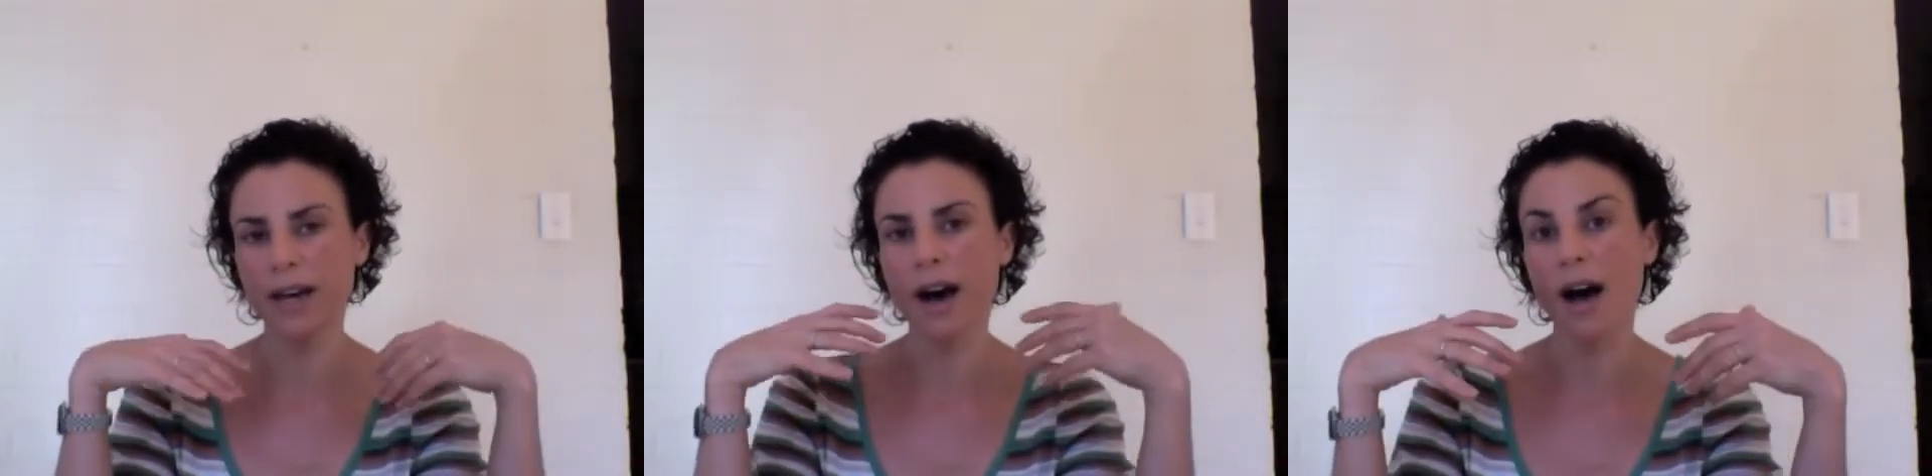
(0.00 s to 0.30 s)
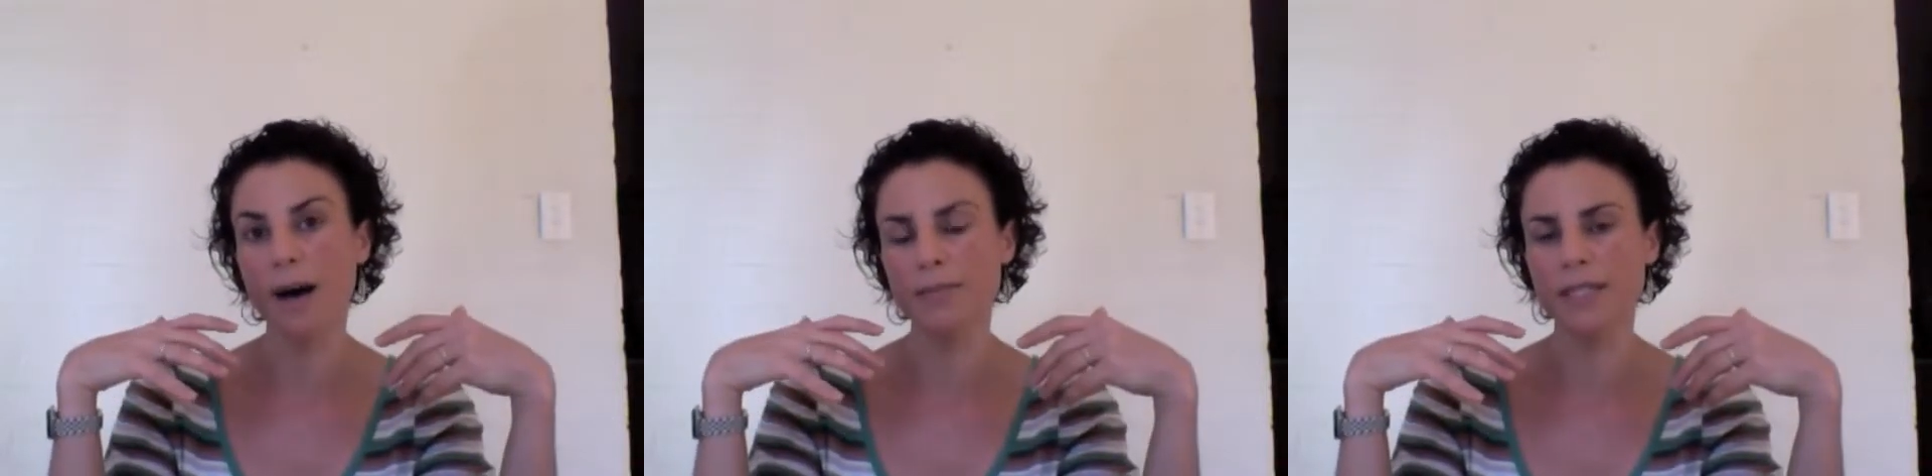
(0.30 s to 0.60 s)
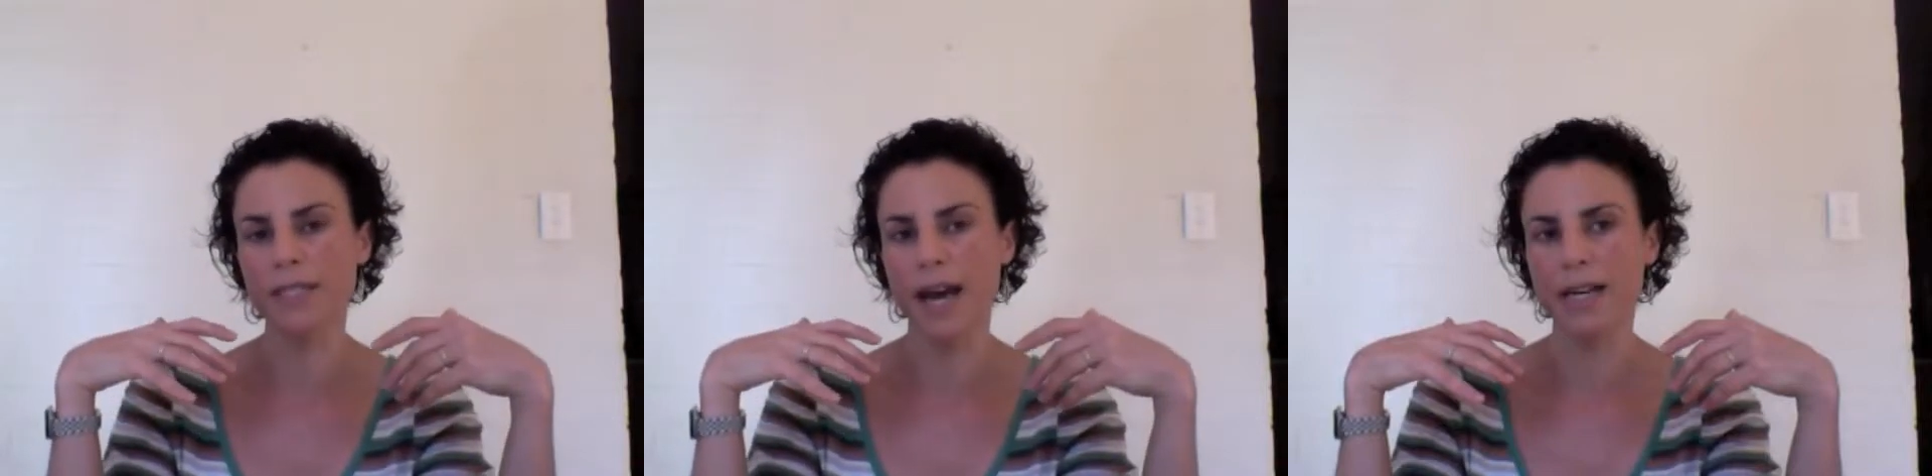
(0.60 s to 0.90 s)
calm
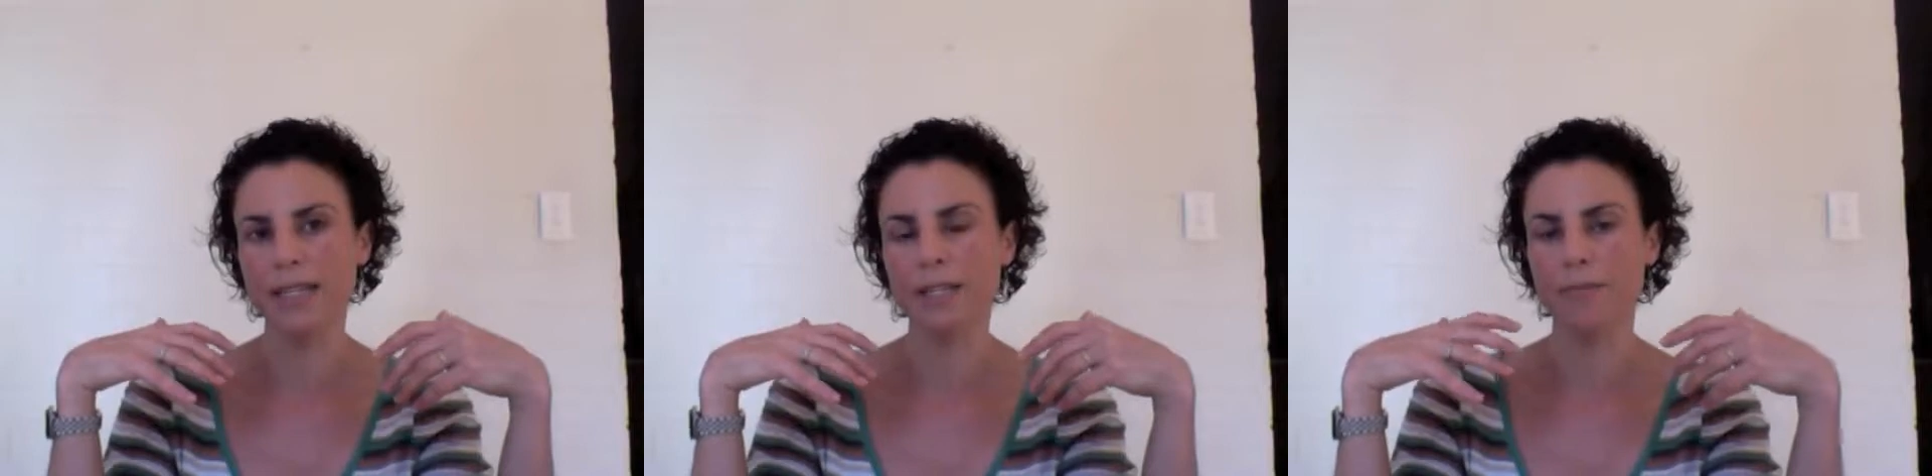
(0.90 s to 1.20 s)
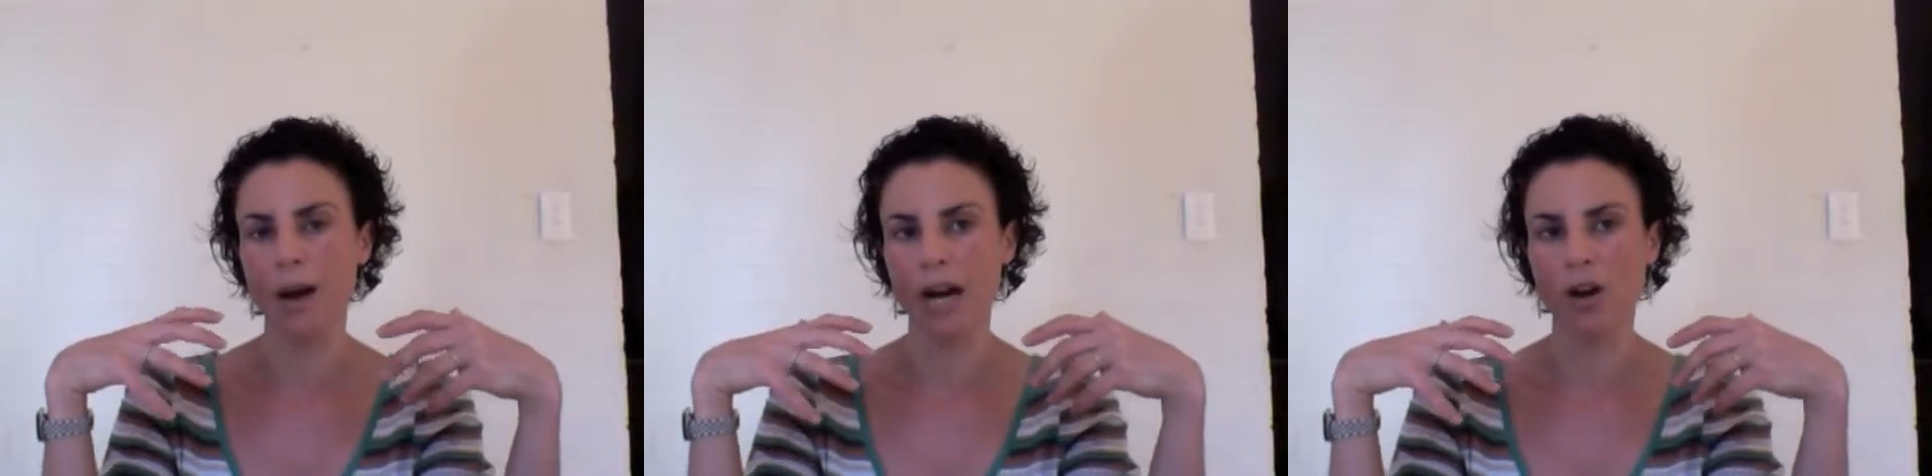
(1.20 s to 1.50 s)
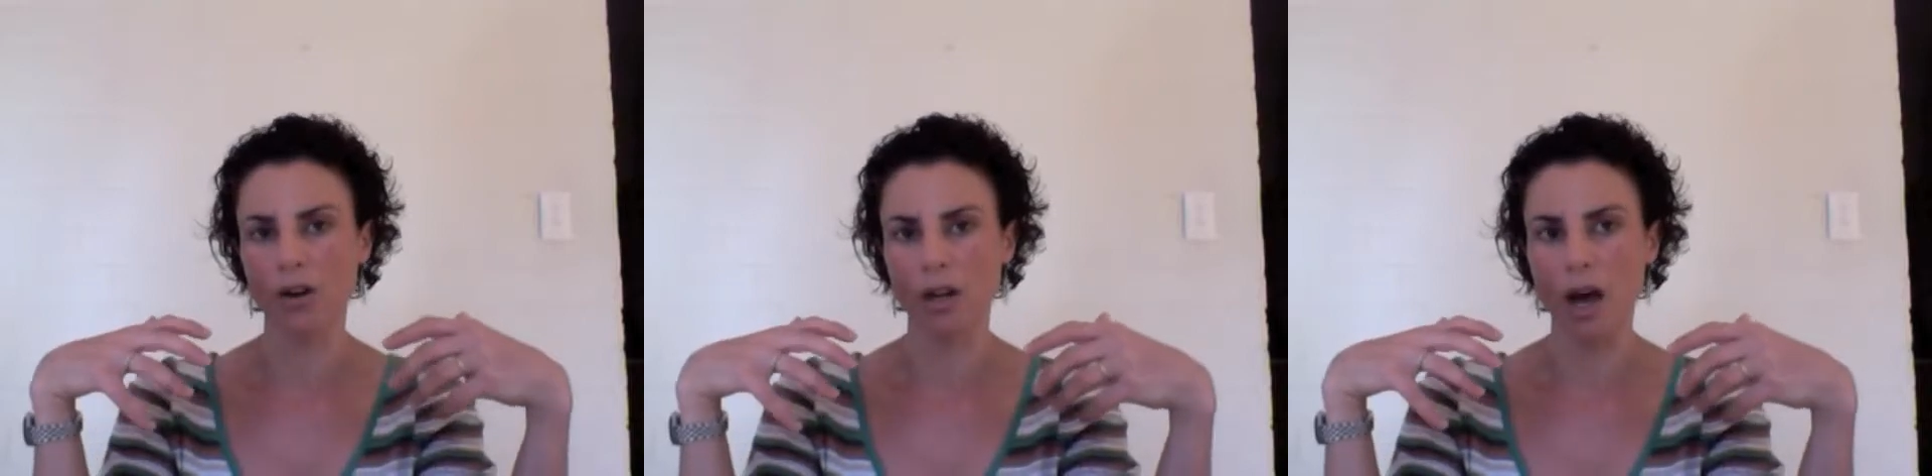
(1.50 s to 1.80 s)
state back
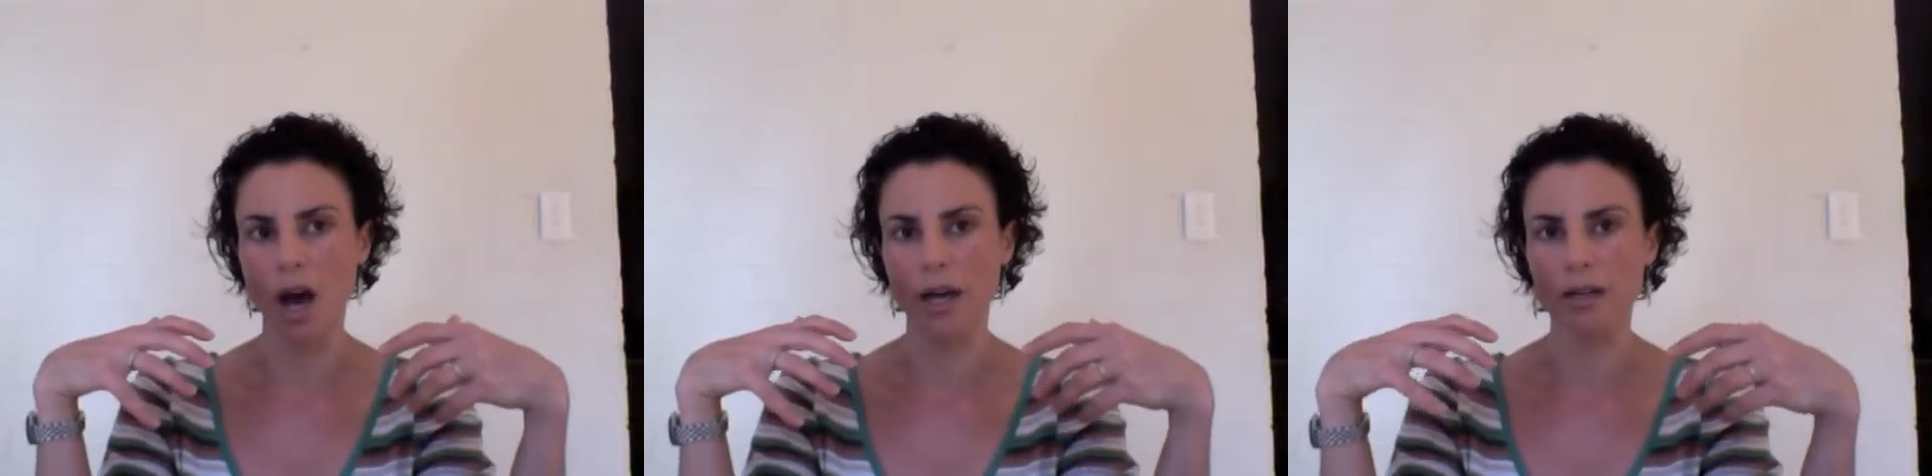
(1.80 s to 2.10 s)
online.